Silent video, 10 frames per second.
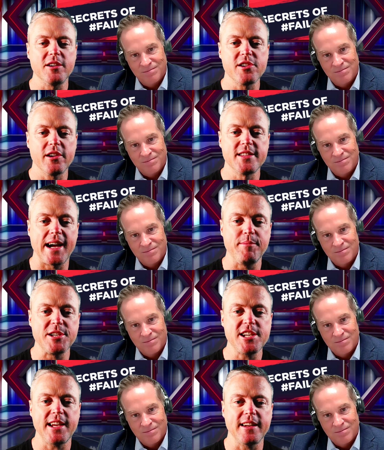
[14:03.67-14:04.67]
Speaker 1: Brown Show time
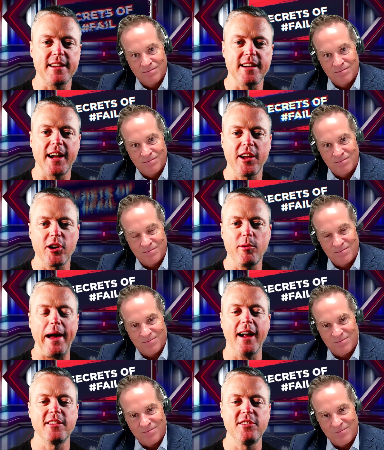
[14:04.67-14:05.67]
machine and kind of go
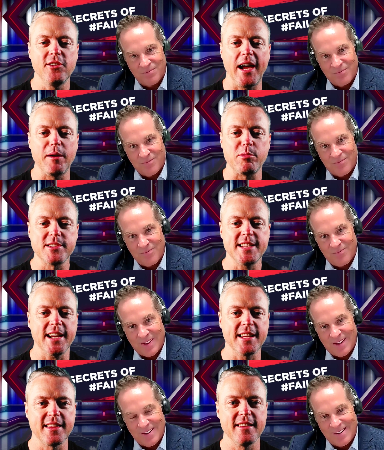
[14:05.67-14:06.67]
back to April
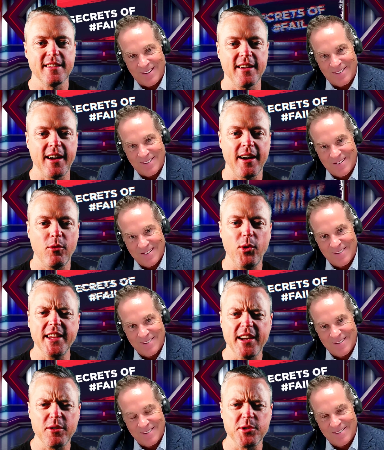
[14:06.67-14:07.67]
6th. Uh,
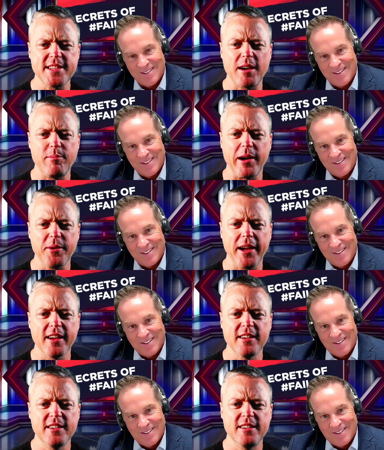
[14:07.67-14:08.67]
what year was that, by the
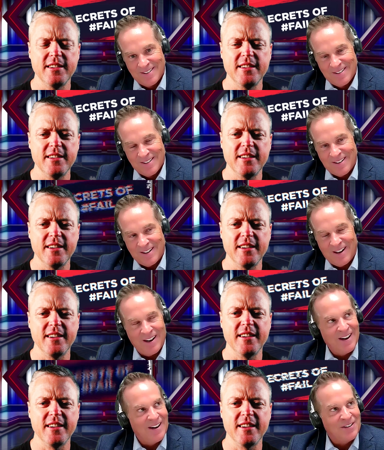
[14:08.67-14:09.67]
way?
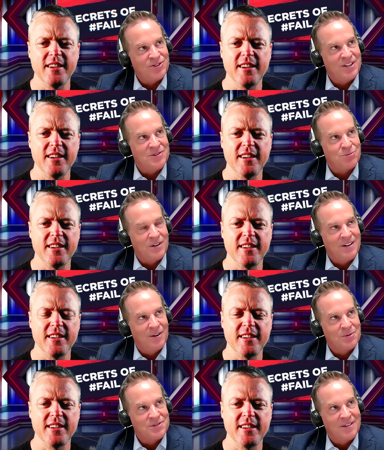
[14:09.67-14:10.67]
Speaker 2: Ah, uh, geez,
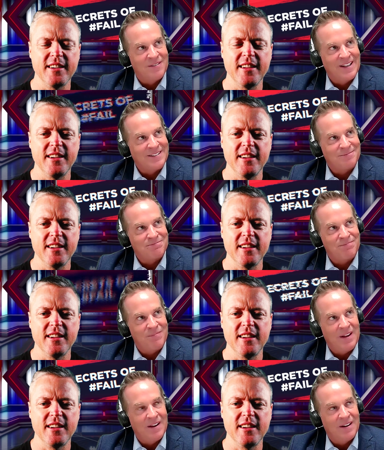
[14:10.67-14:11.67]
what year was it? Like
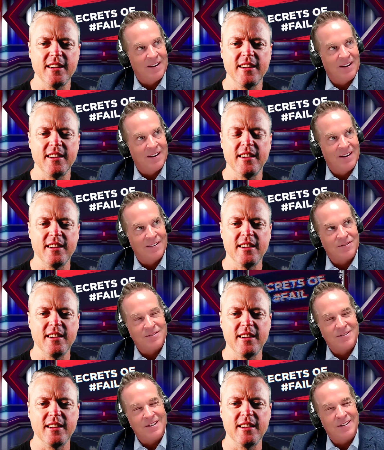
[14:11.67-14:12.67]

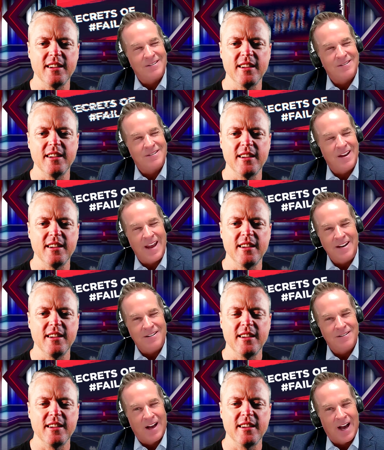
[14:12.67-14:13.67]
uh,
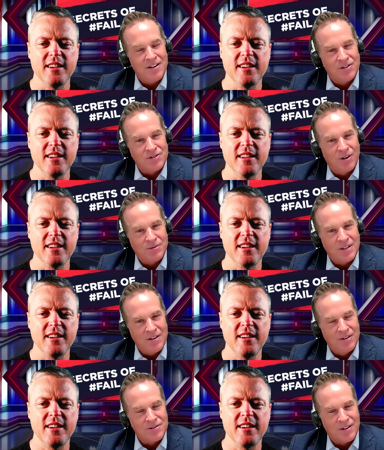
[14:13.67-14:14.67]
eight, nine years ago,
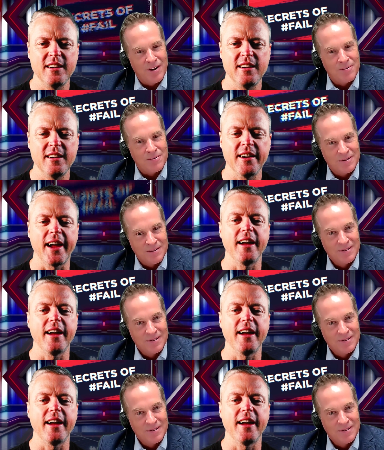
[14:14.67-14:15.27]
10 years
Speaker 1: ago.